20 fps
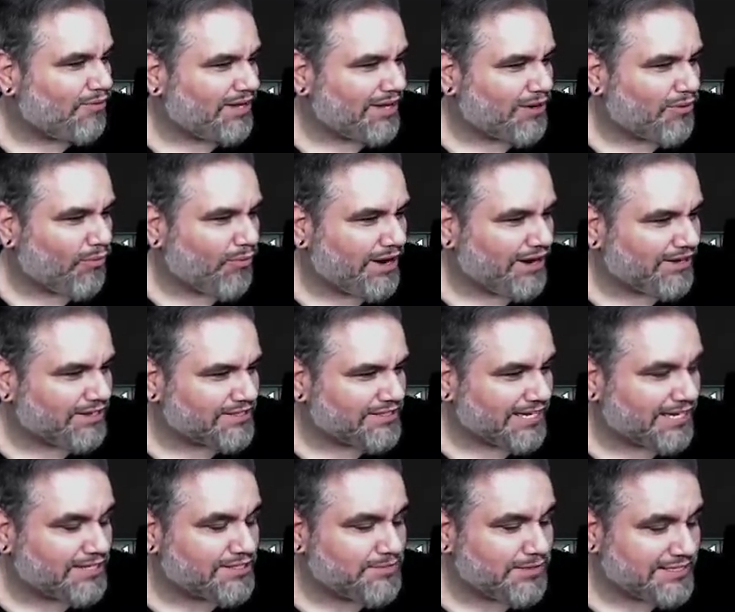like, where, it's
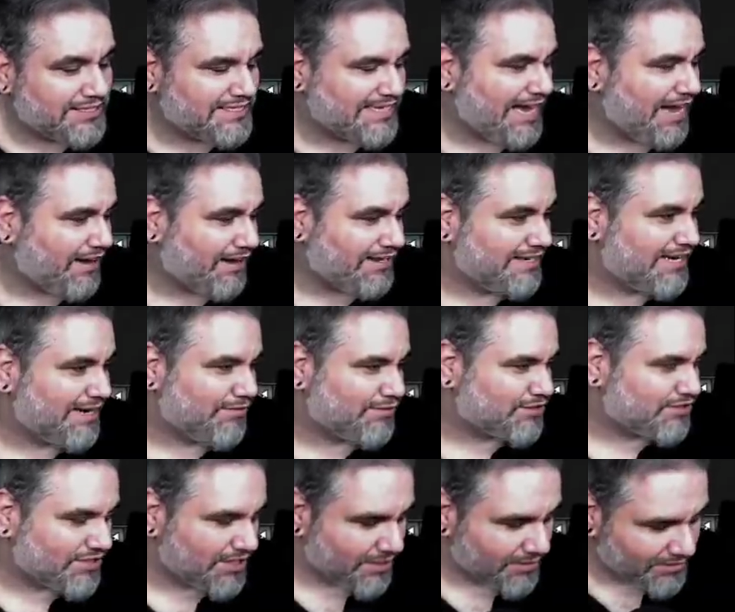like, it's been Seattle, it never
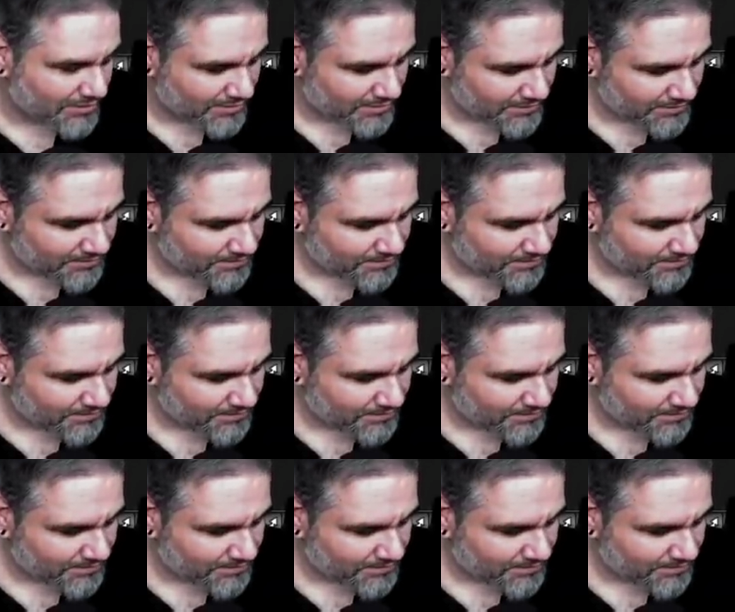snowed.